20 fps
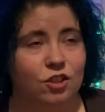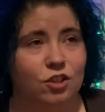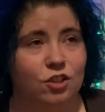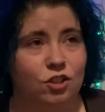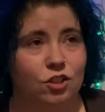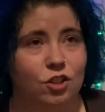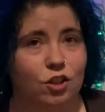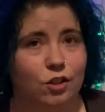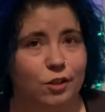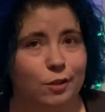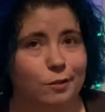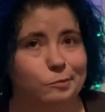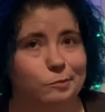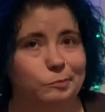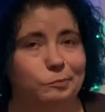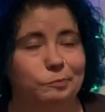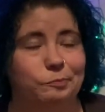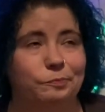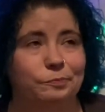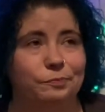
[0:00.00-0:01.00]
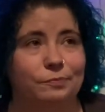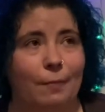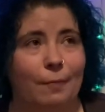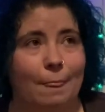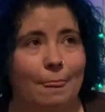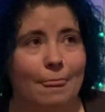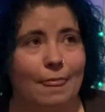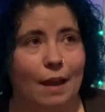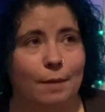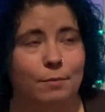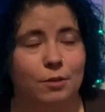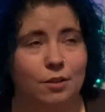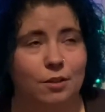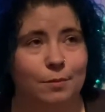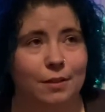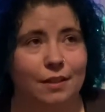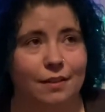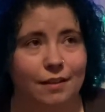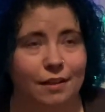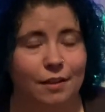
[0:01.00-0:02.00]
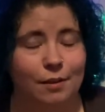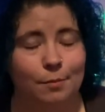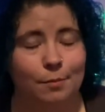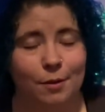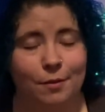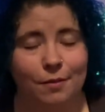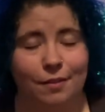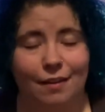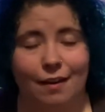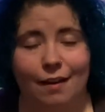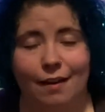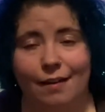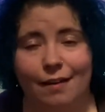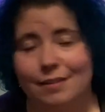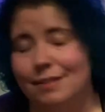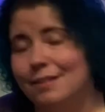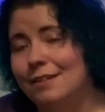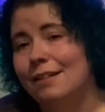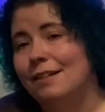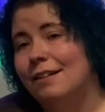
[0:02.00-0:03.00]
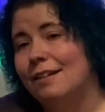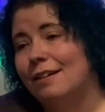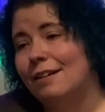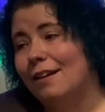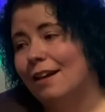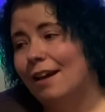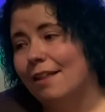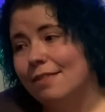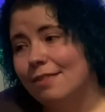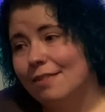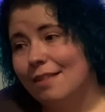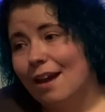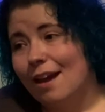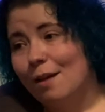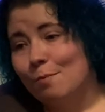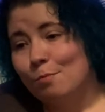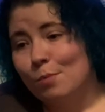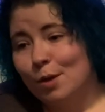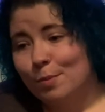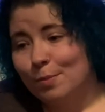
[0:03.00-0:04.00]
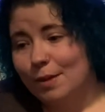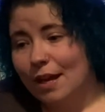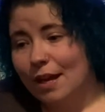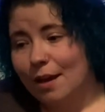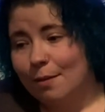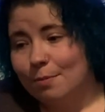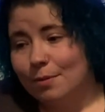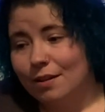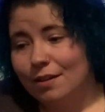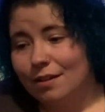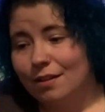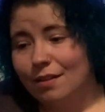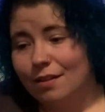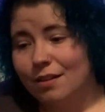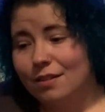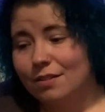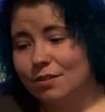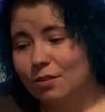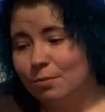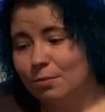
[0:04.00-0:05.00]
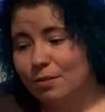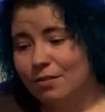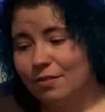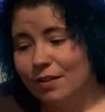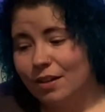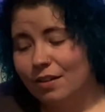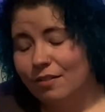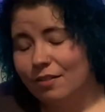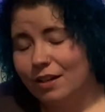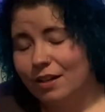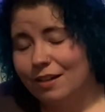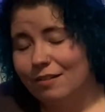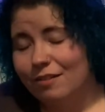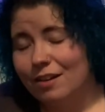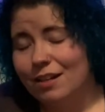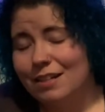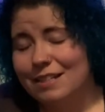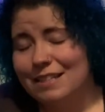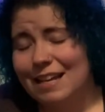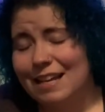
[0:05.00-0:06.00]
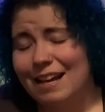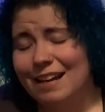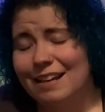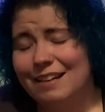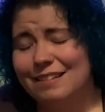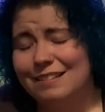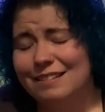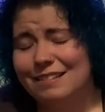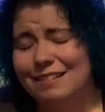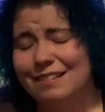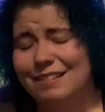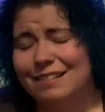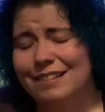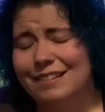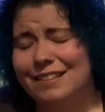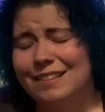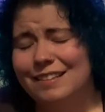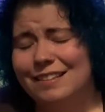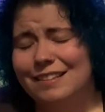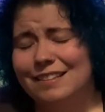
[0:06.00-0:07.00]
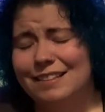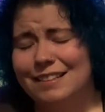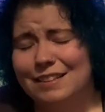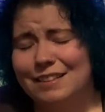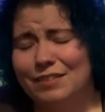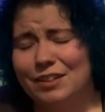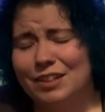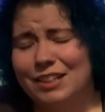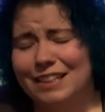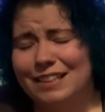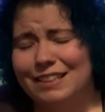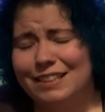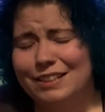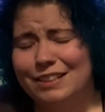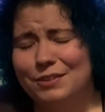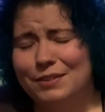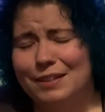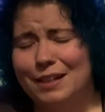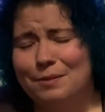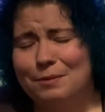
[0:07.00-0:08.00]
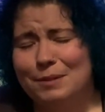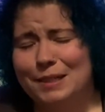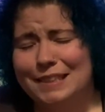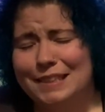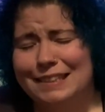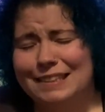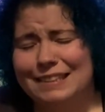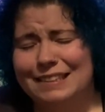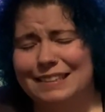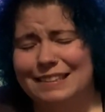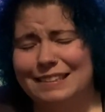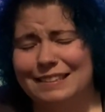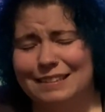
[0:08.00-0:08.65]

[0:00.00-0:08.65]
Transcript: So I'm going to be thinking about that. And that might be happening and that's going to be very, very, very sad. Because I've already had to do that once.